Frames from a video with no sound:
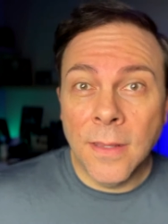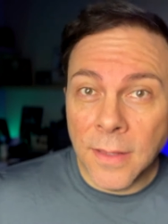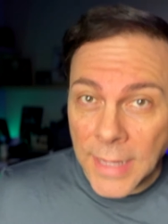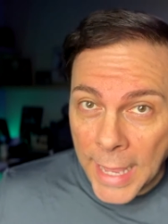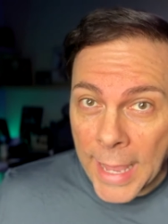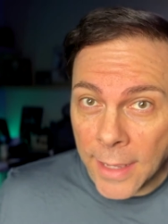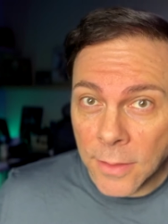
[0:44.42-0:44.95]

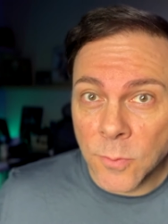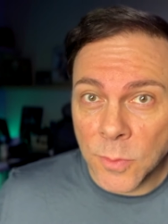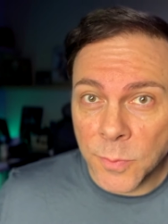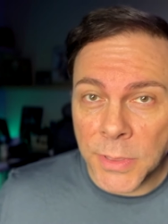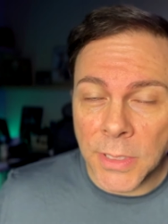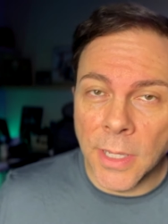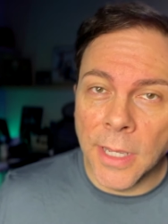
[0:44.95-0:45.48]
That would
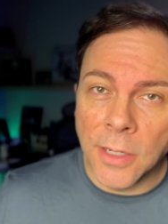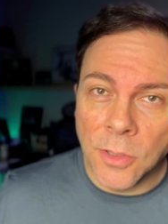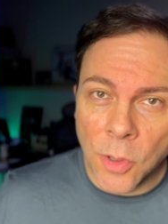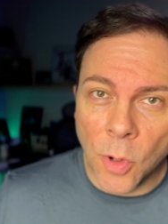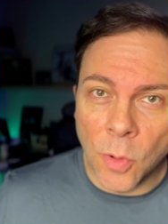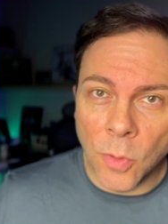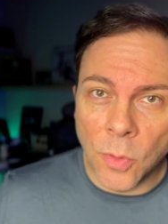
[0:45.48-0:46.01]
be a
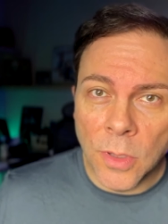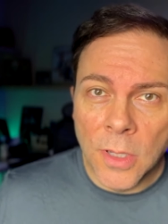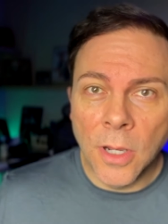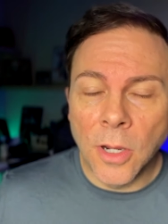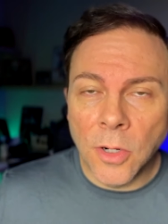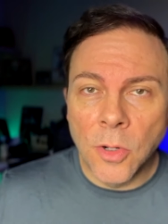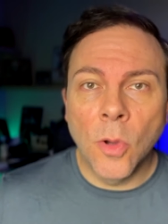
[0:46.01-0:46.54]
goal.
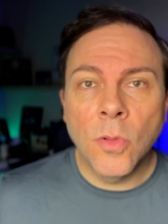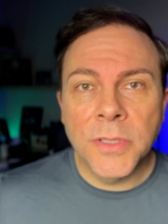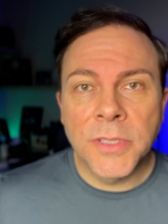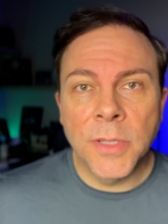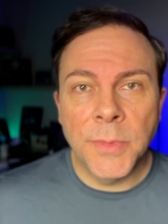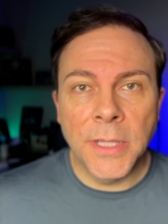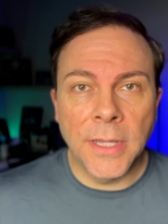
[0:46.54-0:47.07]
A goal is
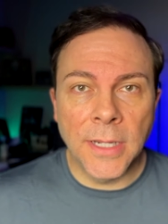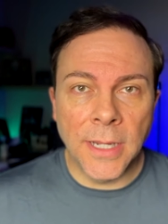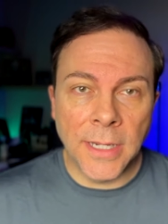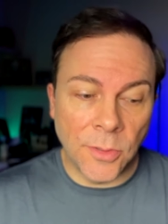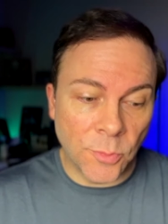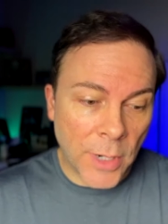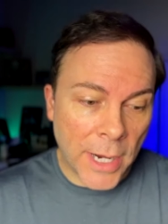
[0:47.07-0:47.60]
something that I
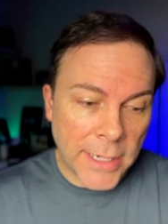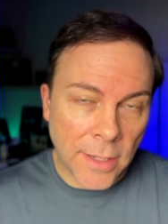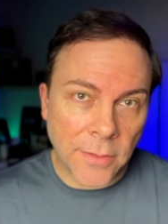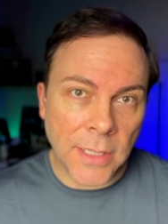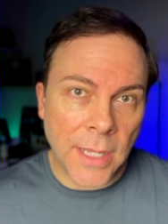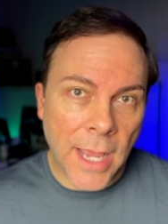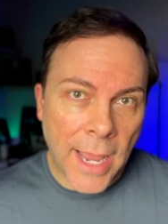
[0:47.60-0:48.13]
can write out
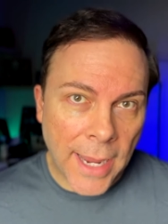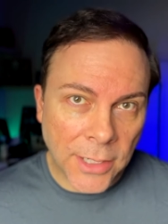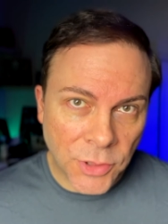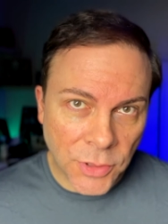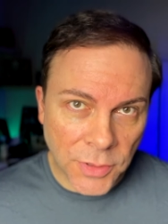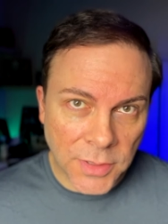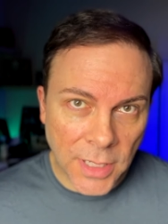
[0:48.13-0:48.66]
the
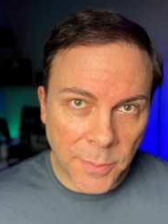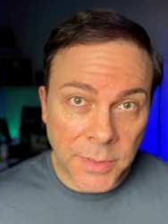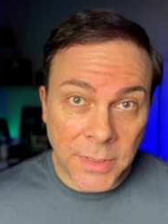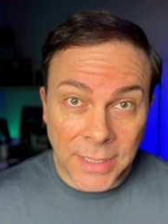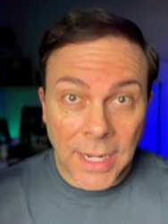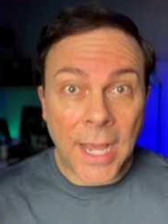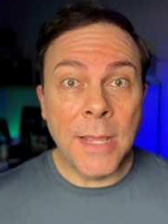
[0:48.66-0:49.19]
action steps
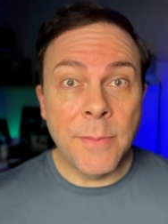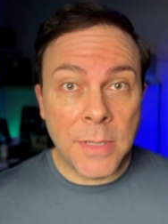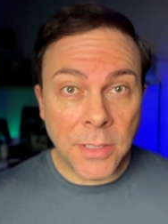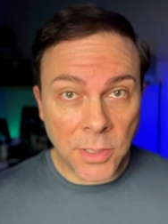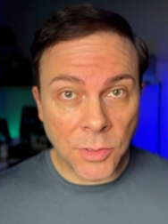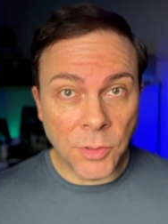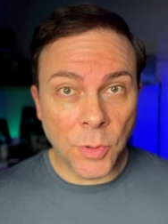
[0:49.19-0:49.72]
that I'm
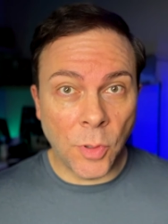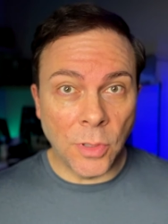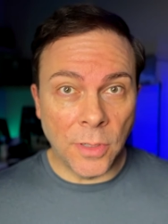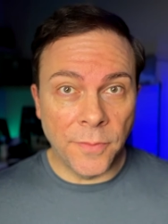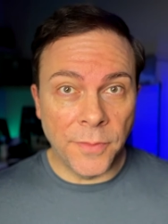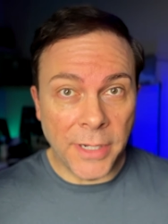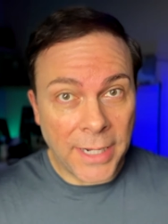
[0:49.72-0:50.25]
in control
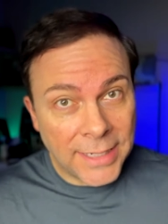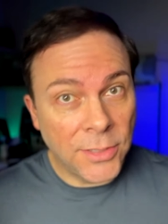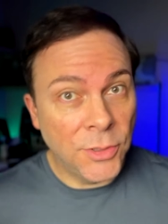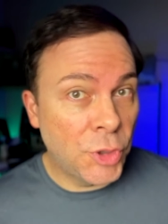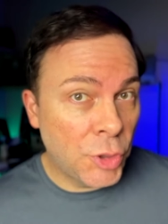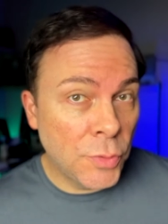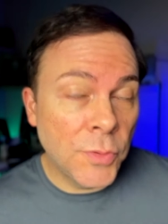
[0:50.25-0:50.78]
of, that I can
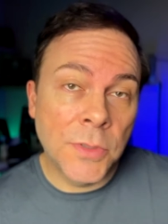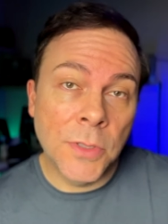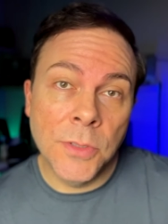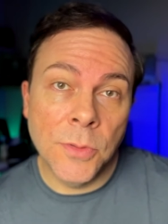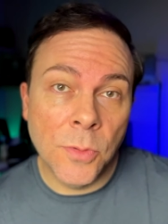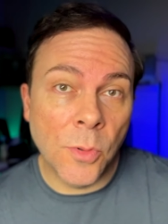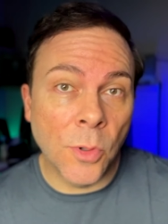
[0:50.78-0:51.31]
choose to
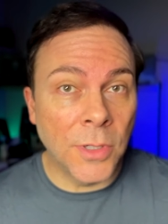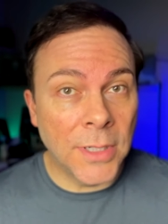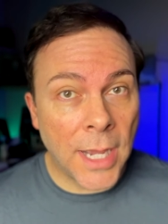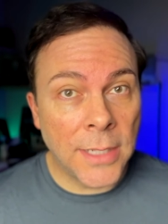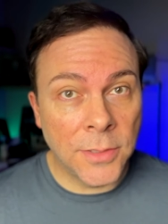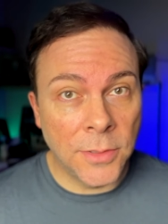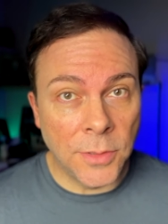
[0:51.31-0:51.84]
do or
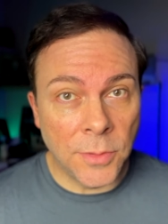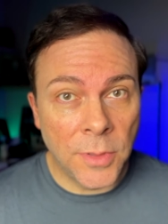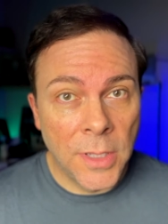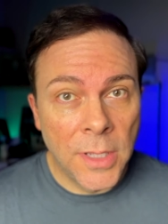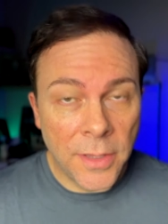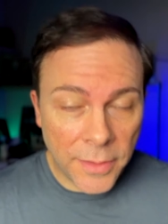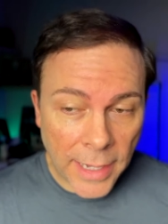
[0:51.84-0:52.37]
not to do,
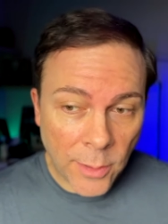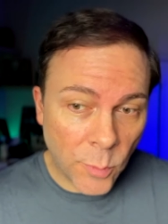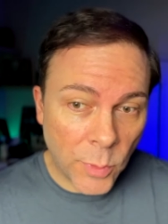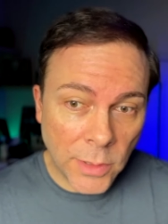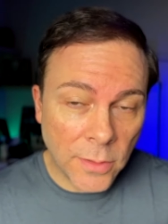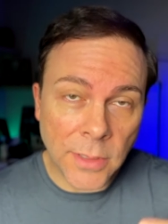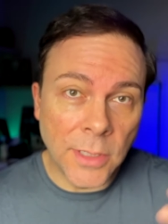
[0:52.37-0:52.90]
that
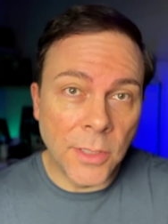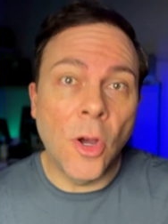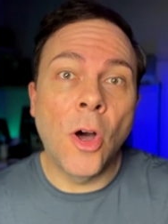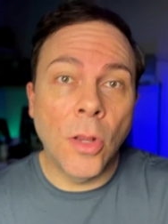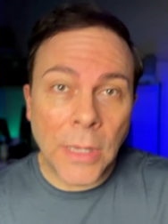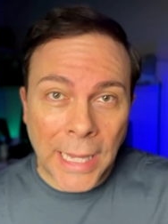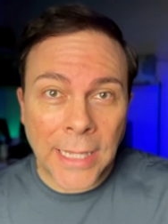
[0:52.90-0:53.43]
will in
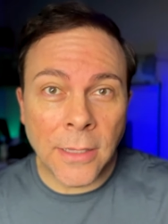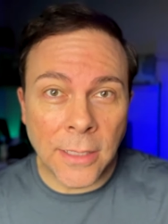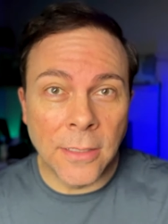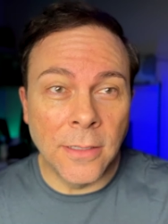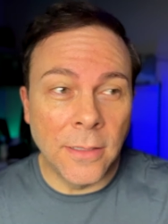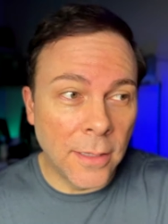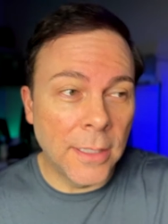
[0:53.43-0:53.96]
all
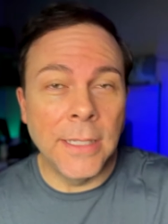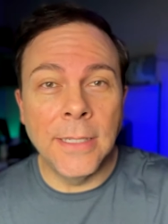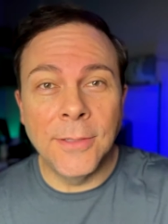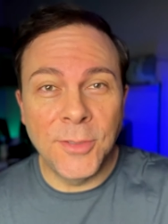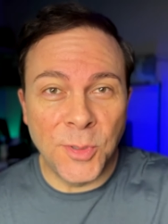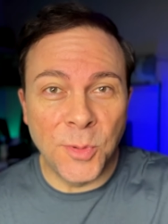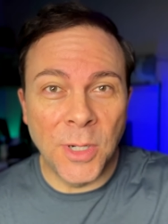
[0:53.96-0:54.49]
likelihood
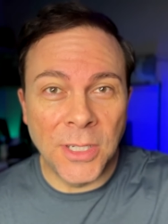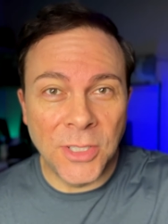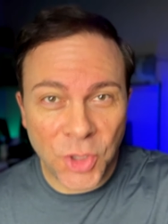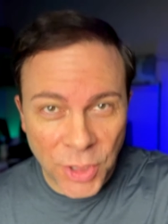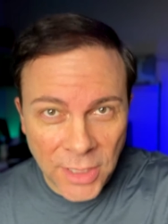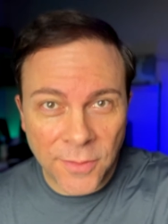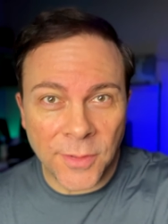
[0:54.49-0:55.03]
lead to
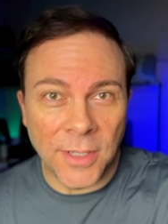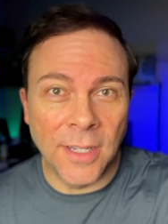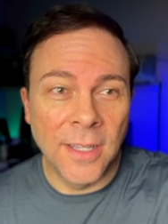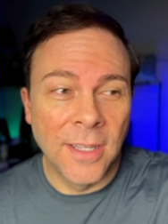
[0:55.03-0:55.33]
achieving